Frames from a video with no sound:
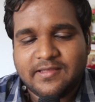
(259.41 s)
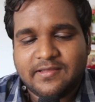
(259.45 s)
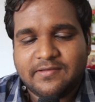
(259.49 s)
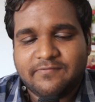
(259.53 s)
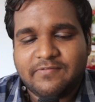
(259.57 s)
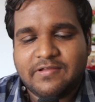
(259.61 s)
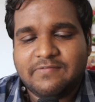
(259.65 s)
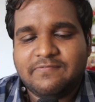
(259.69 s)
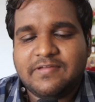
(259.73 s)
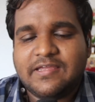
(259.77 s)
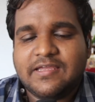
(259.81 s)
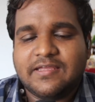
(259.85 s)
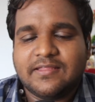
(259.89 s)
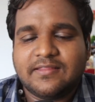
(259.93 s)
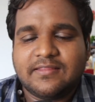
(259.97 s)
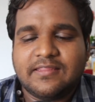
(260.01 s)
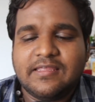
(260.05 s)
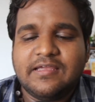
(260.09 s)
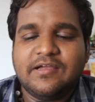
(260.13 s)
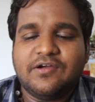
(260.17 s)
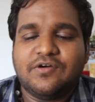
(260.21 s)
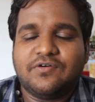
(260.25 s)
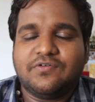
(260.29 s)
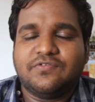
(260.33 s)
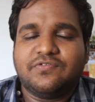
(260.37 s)
When we
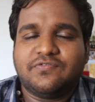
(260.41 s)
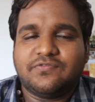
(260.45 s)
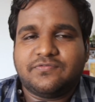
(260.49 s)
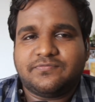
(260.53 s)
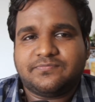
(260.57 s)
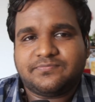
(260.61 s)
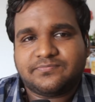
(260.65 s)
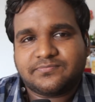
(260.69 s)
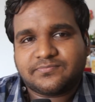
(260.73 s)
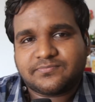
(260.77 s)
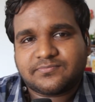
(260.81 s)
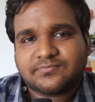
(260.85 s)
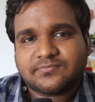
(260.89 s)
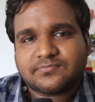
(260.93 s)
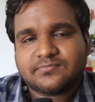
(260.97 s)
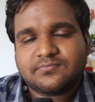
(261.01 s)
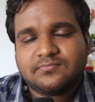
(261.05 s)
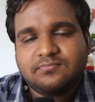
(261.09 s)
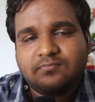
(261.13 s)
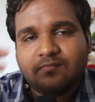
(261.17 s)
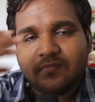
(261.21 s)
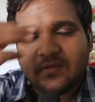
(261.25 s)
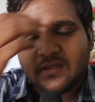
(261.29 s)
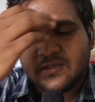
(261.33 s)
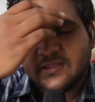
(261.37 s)
think of
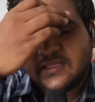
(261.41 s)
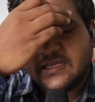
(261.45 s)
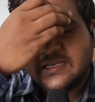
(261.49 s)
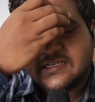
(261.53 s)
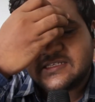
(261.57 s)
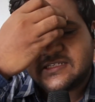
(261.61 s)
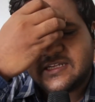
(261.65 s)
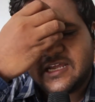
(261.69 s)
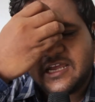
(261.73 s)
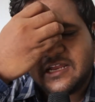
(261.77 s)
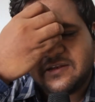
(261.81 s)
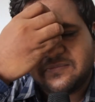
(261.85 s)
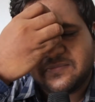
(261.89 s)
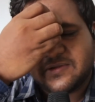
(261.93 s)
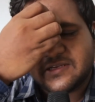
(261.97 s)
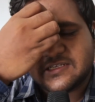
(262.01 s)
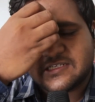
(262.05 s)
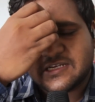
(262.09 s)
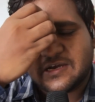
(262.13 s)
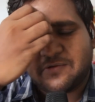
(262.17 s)
these statements,